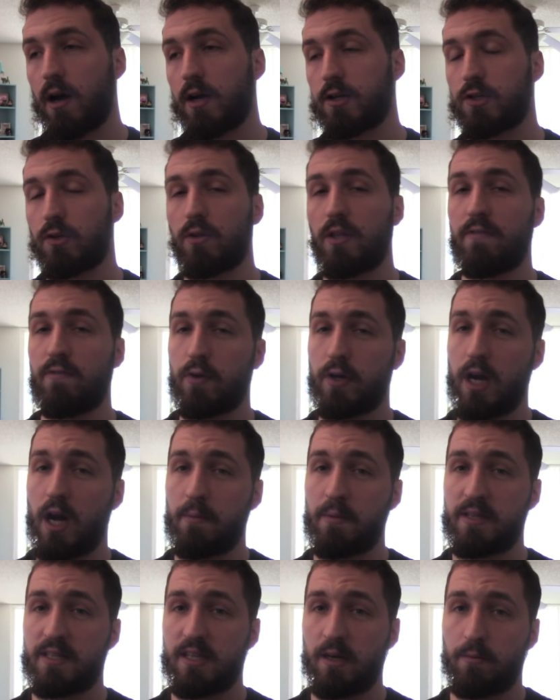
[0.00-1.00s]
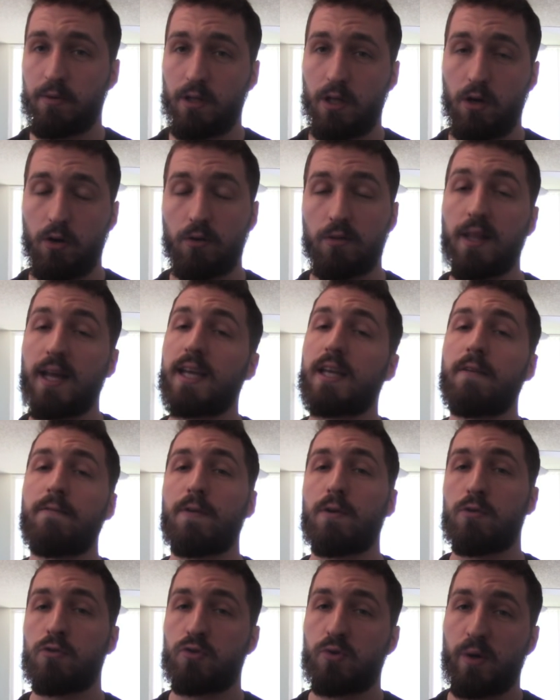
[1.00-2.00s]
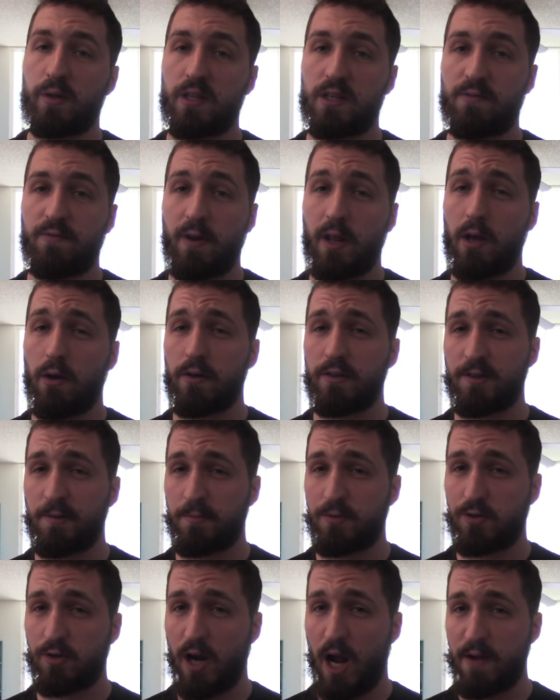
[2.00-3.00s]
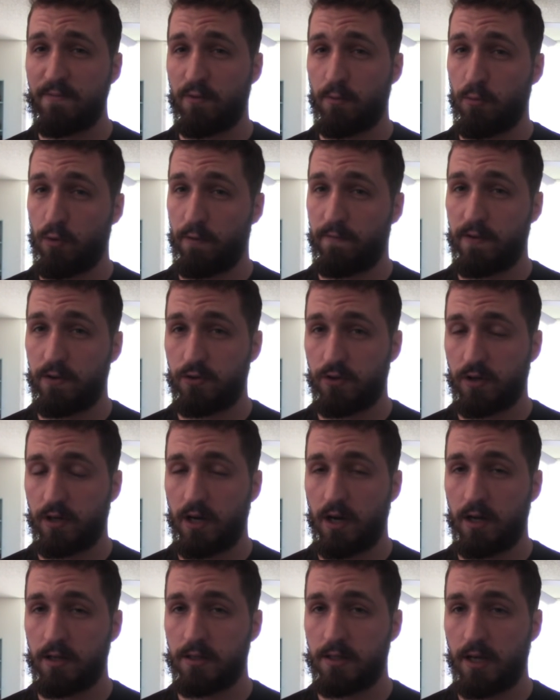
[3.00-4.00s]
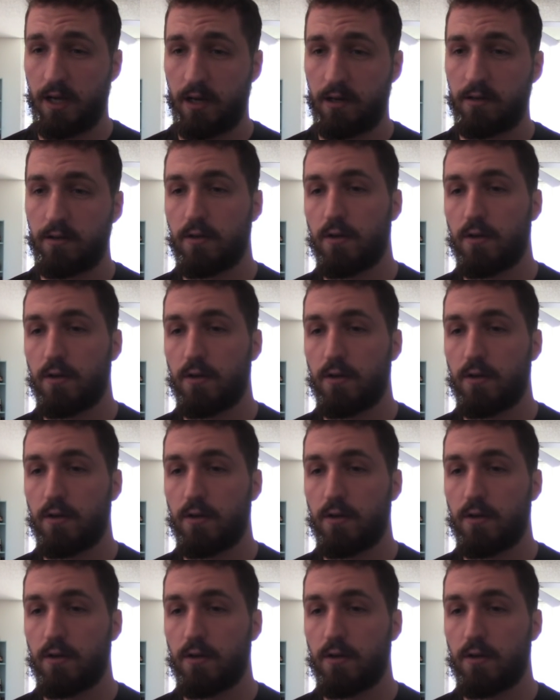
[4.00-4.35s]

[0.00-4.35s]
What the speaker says: So leave your comments down below. Like if you enjoyed this video, and subscribe for more future content.